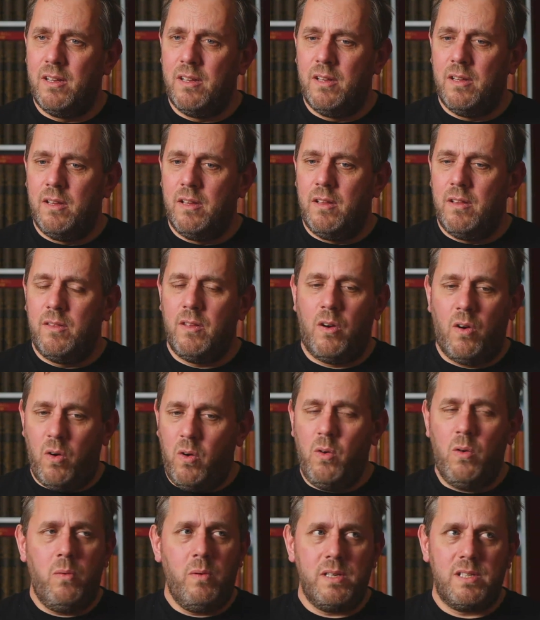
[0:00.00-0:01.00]
There are
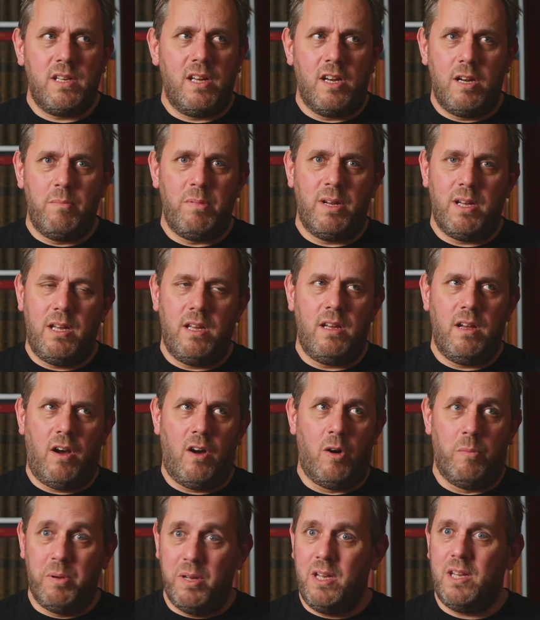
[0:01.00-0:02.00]
always going to be
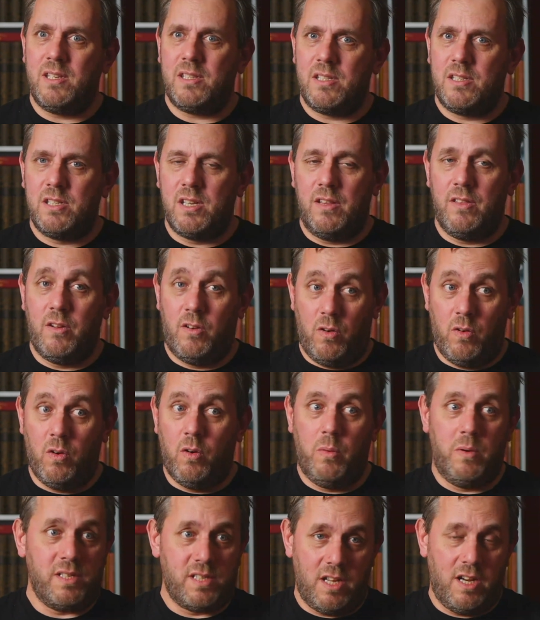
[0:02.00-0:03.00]
hobbyists, and there are always
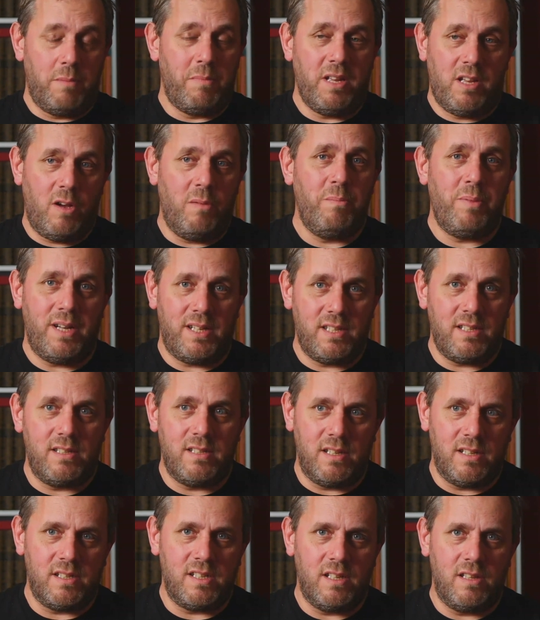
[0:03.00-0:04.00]
going to be
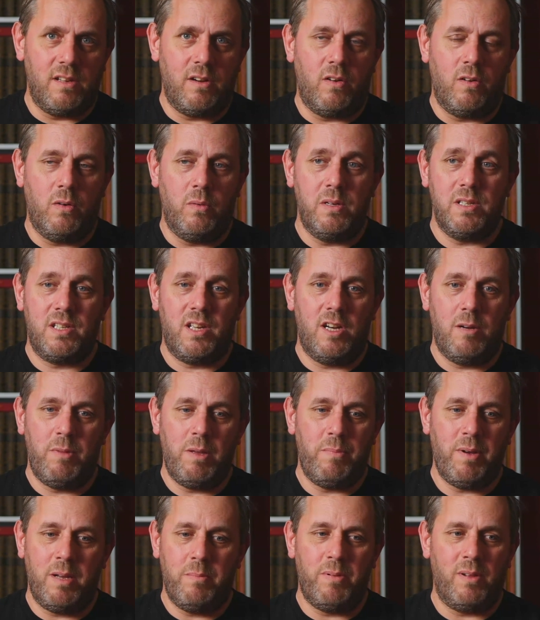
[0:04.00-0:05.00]
competitors, and there are always going to be
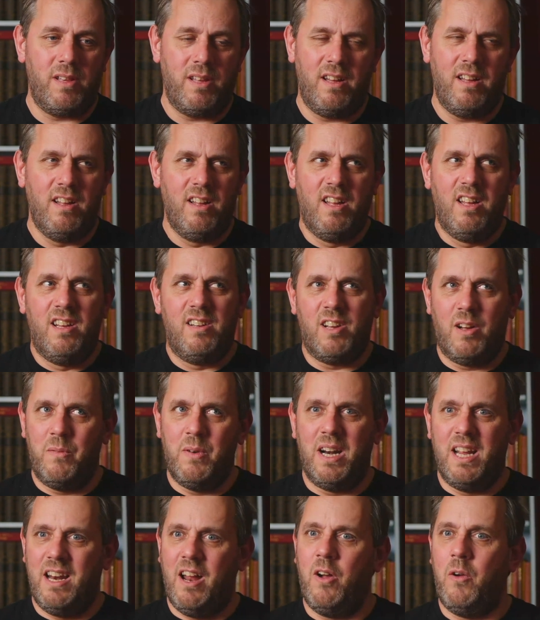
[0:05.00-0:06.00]
people that don't really
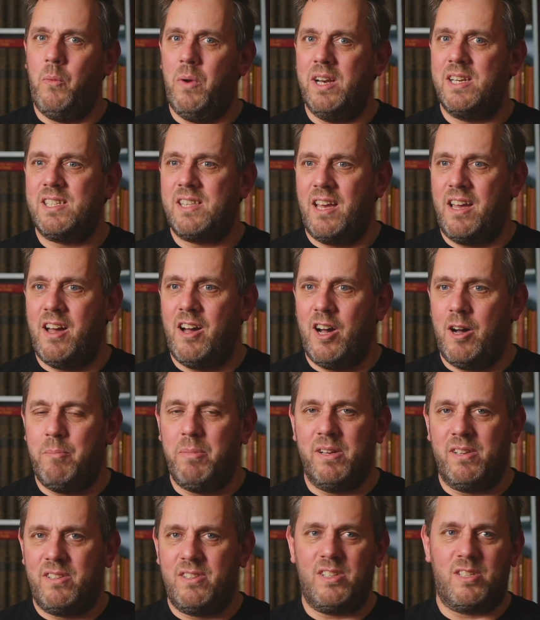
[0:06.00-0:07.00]
know which they are, but
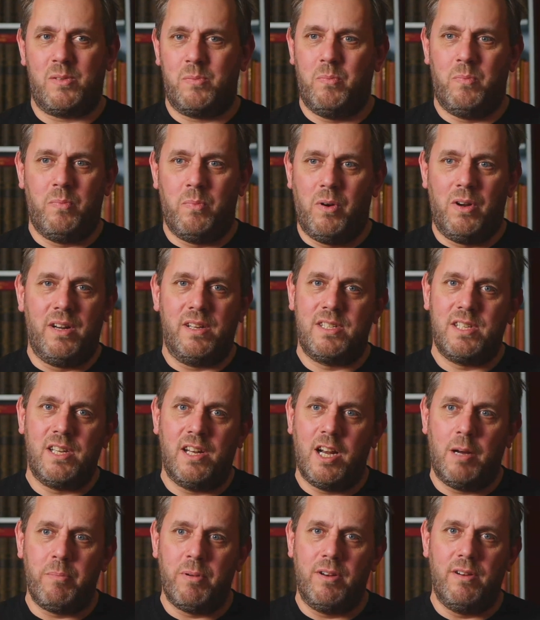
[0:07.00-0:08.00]
just want to turn up and